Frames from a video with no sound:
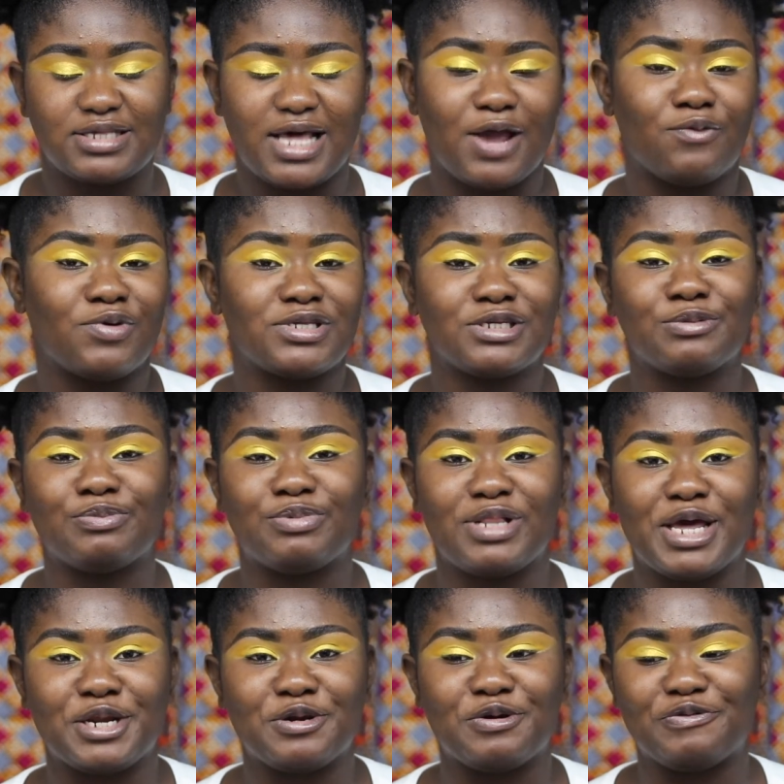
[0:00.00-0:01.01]
I wasn't
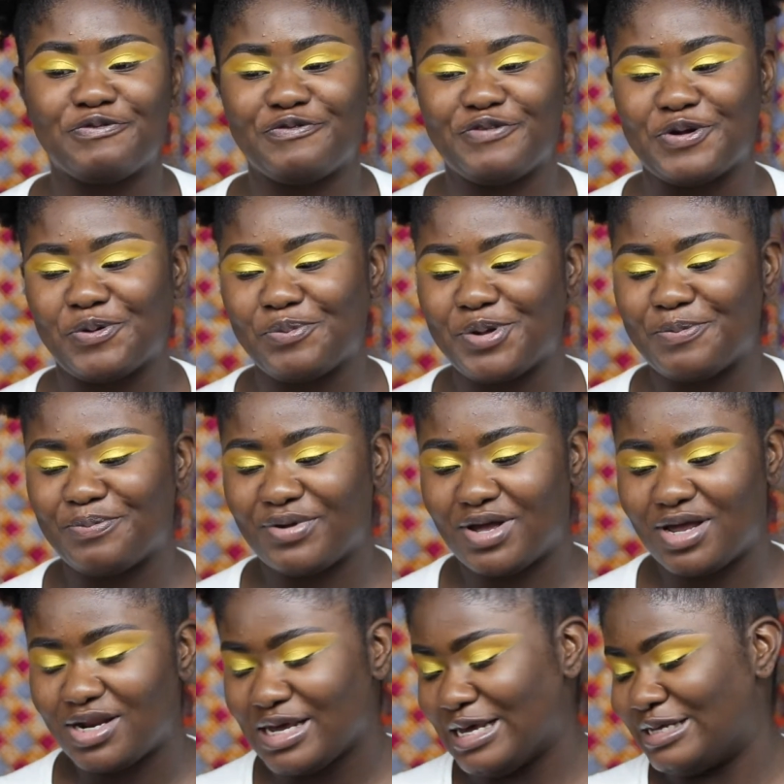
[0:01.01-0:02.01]
planning on filming,
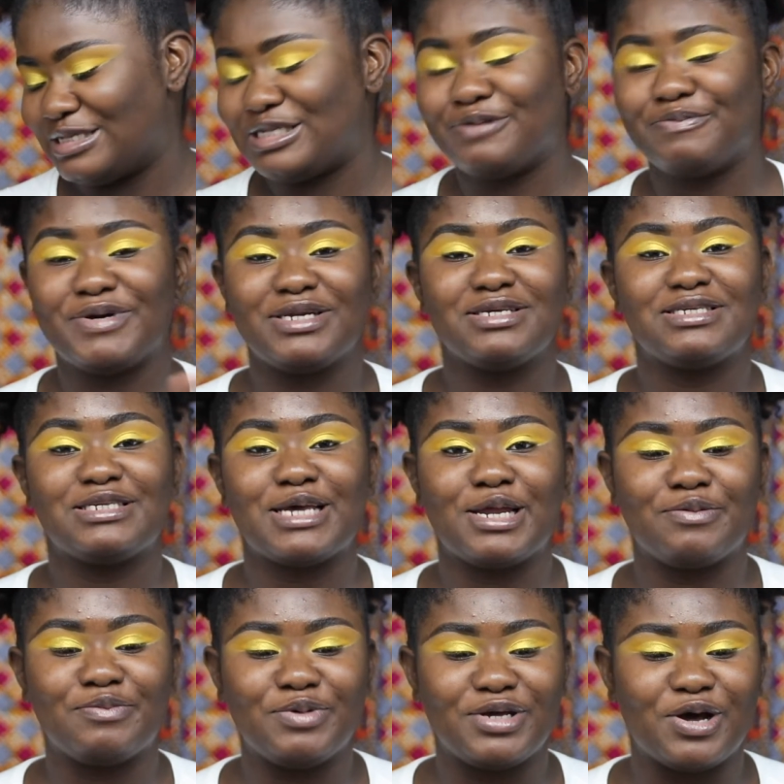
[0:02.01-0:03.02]
but somebody
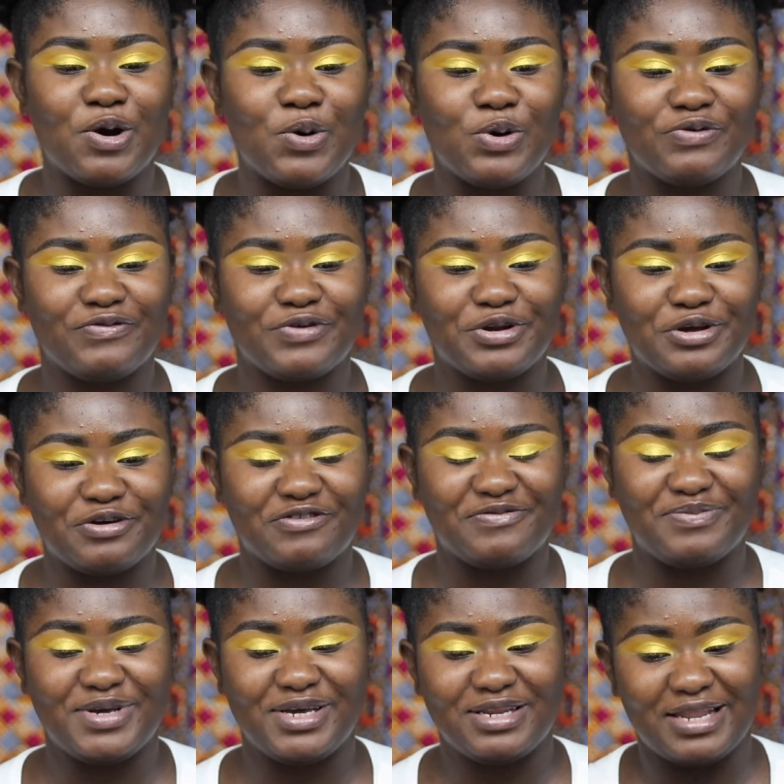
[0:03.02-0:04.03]
sent me an old video of
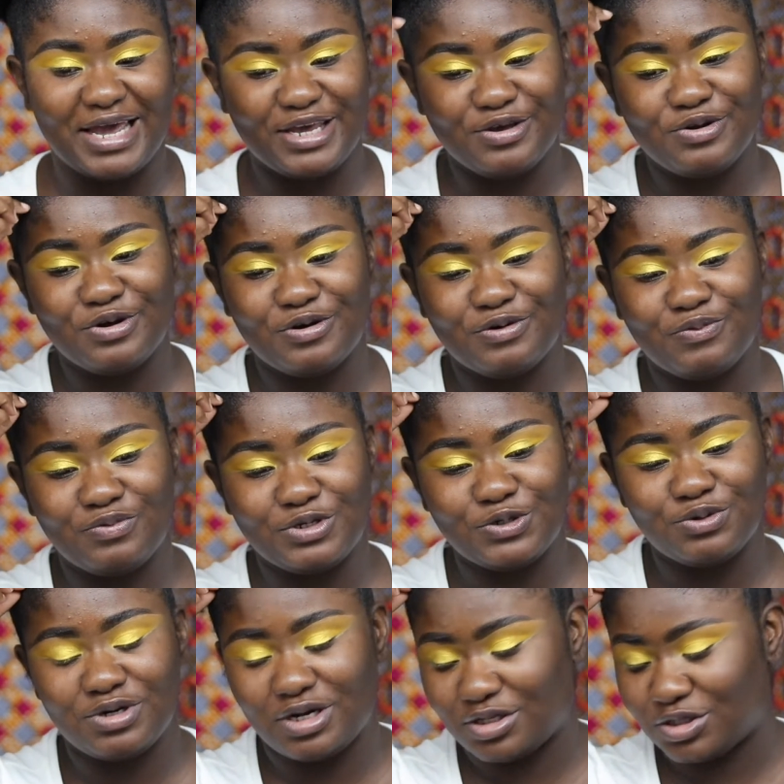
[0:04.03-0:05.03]
me, like, you know,
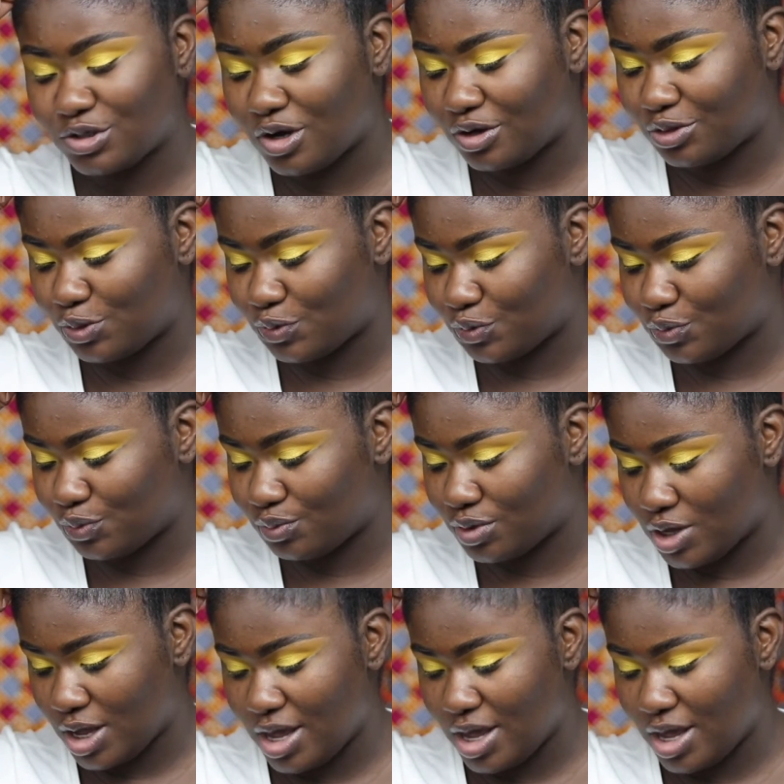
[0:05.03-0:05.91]
doing a talk through.